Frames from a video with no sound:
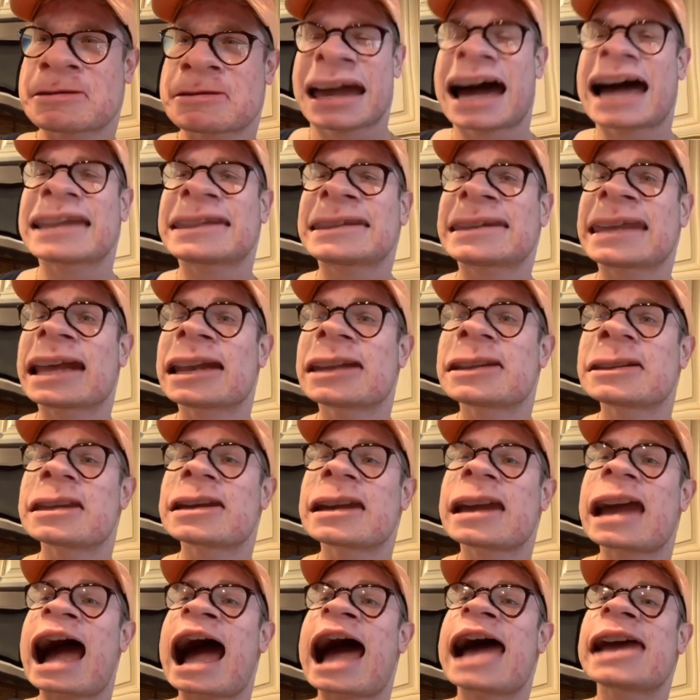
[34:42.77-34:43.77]
I tell the
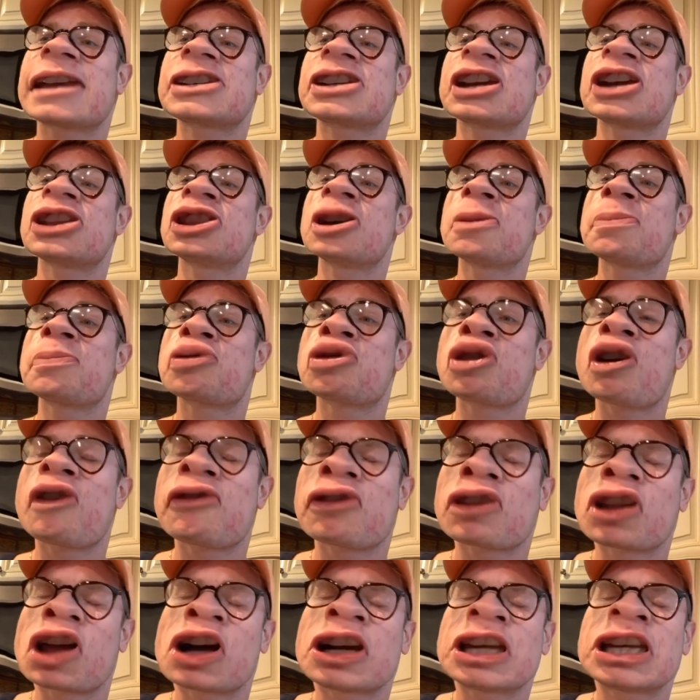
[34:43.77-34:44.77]
guy, I said, the
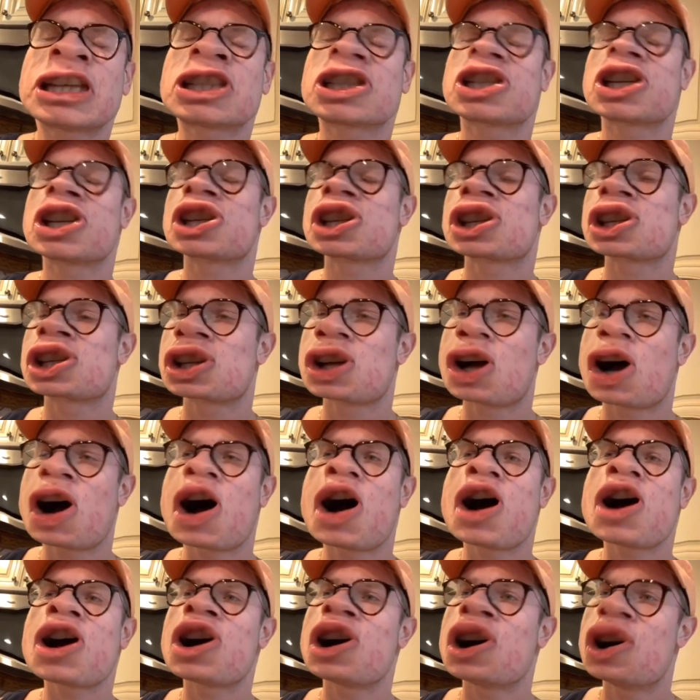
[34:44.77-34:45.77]
provolone is
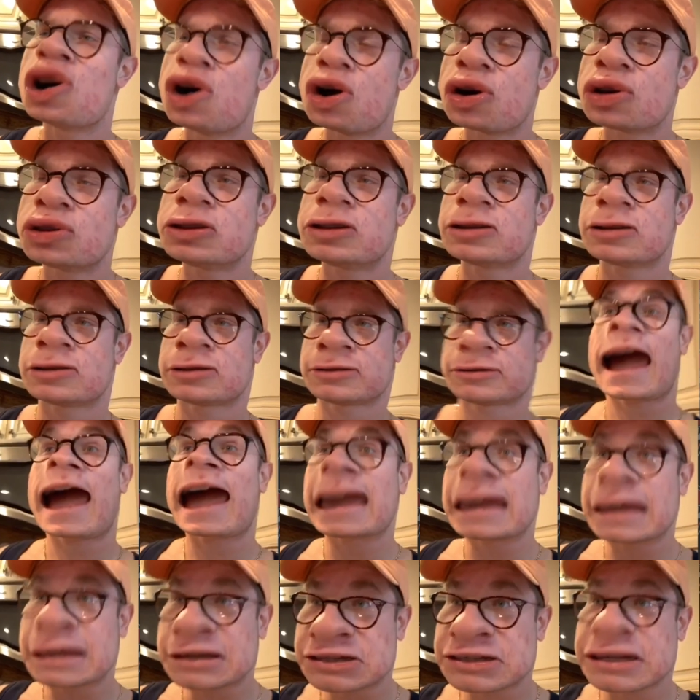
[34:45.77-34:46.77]
so good. And
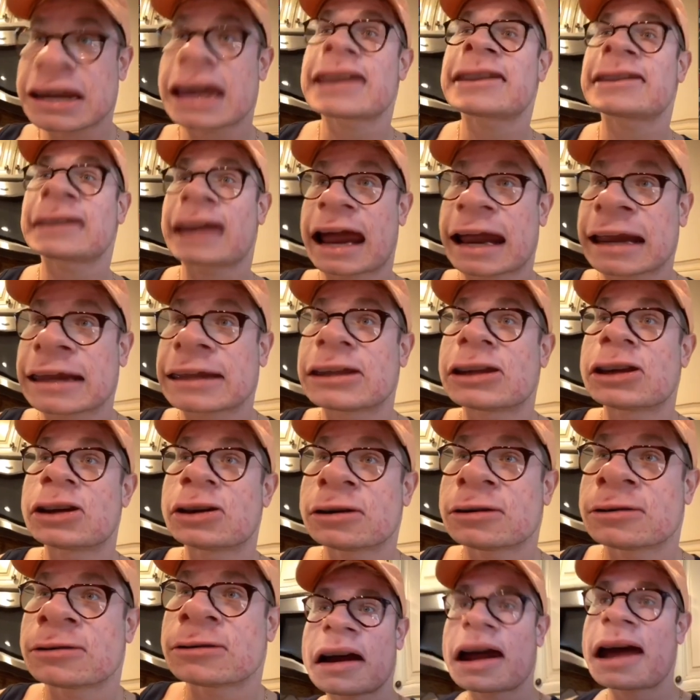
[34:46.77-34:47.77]
he said, thank
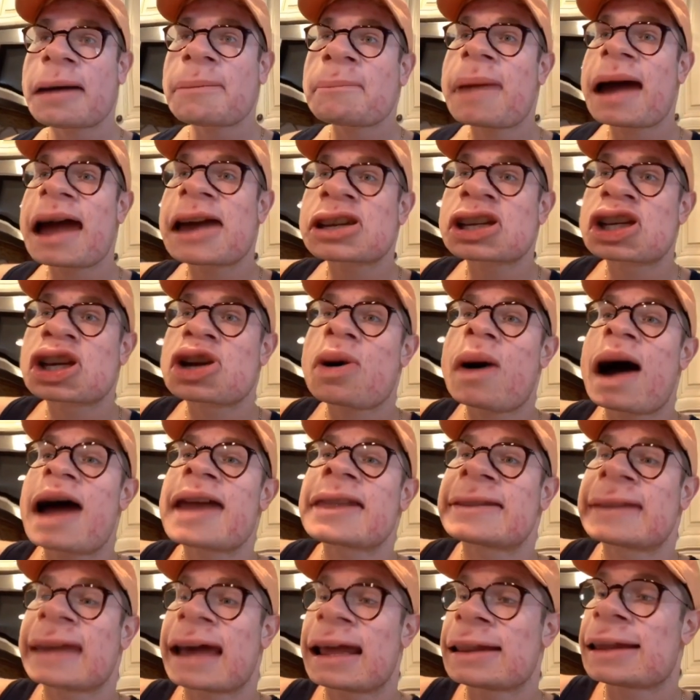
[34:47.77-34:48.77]
you. And best, so I
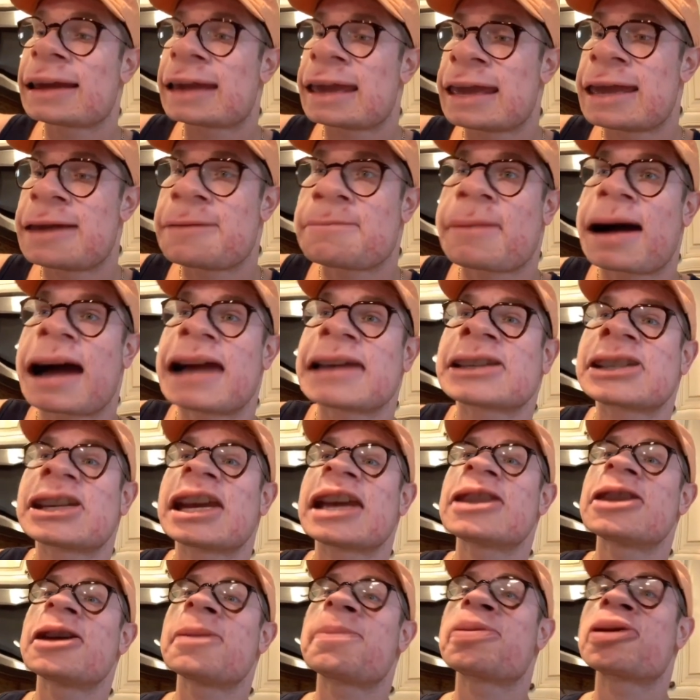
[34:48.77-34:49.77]
tell him, I
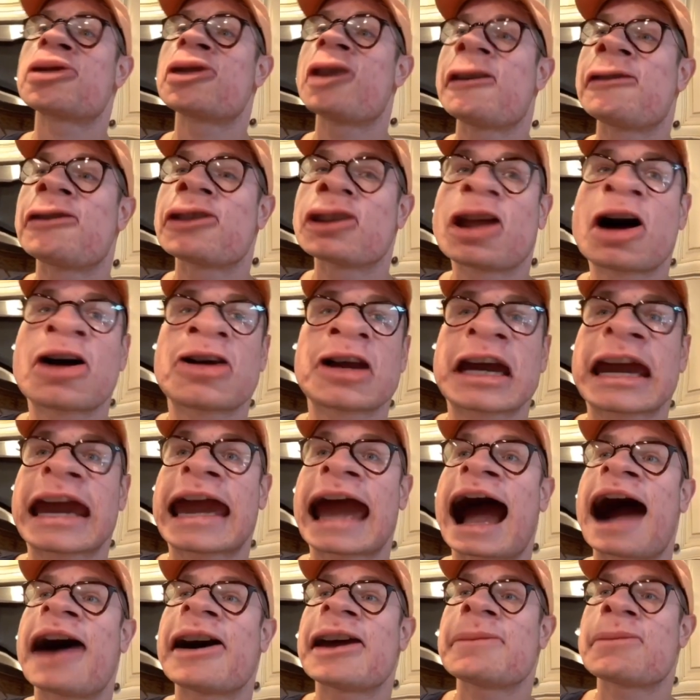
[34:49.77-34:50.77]
said, the provolone
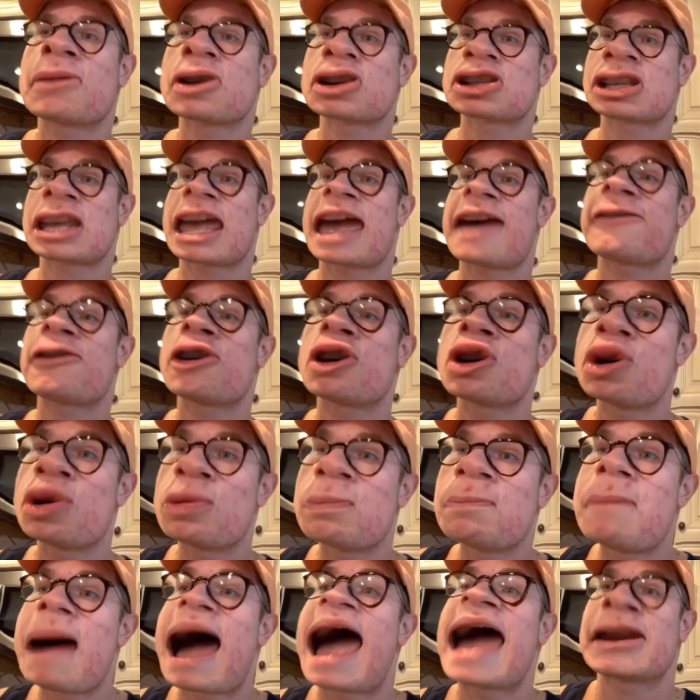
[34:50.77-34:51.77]
cow, he must have a
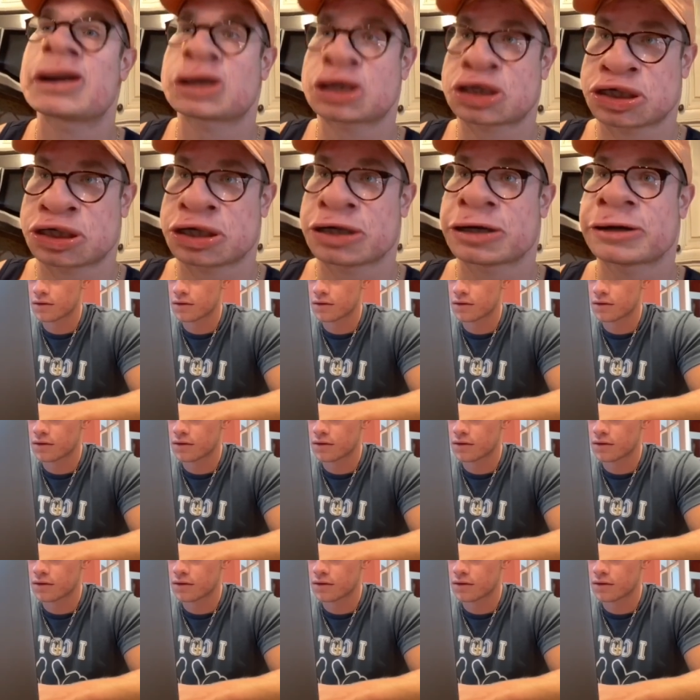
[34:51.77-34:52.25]
good batch.